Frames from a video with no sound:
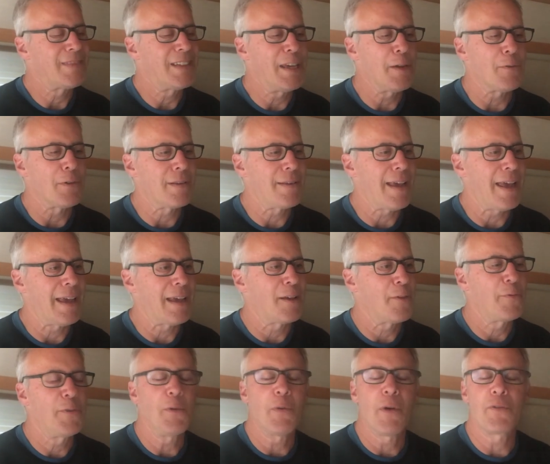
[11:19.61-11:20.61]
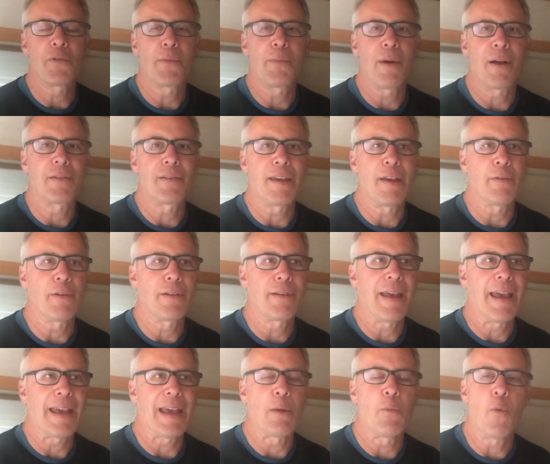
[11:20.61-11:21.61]
give or take. A few hundred bucks, give or
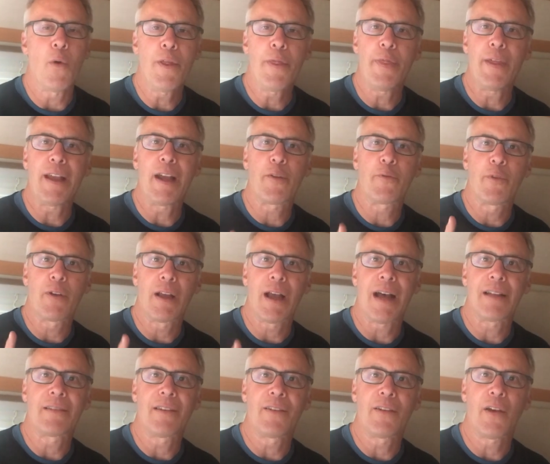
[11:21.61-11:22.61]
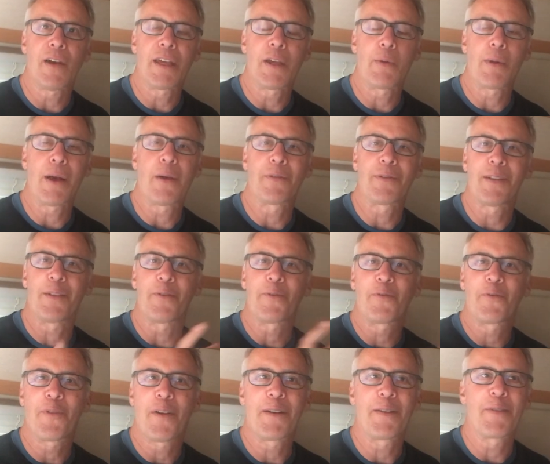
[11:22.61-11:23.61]
take. And one thing I forgot to tell you when I was in the
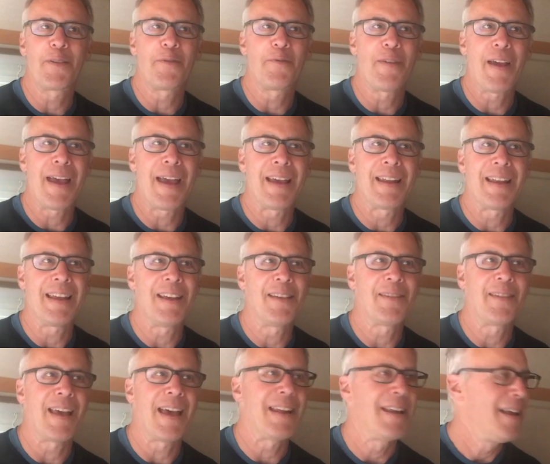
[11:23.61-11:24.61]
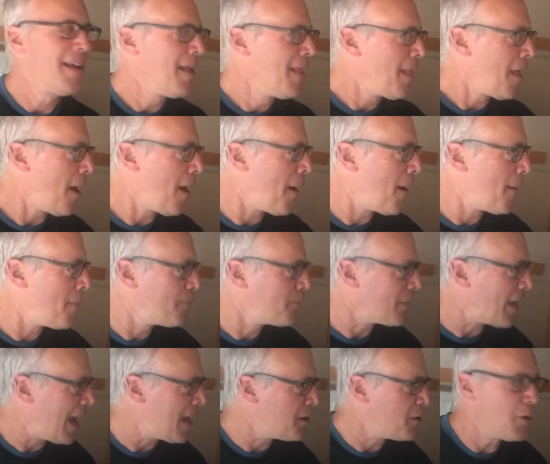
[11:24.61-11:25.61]
front of the van is that um,
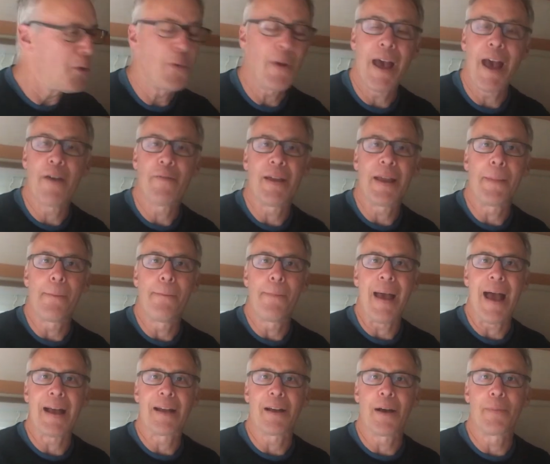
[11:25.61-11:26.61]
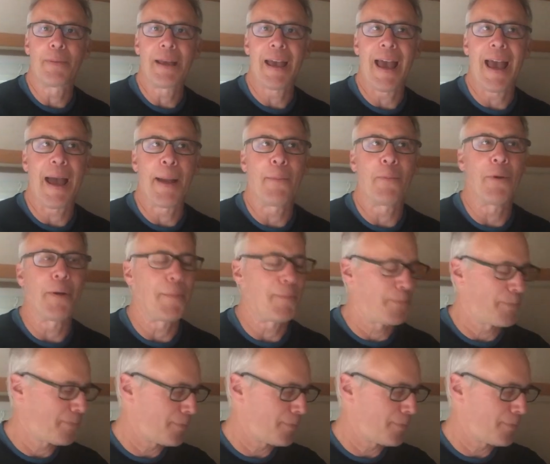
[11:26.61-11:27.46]
I do have a backup camera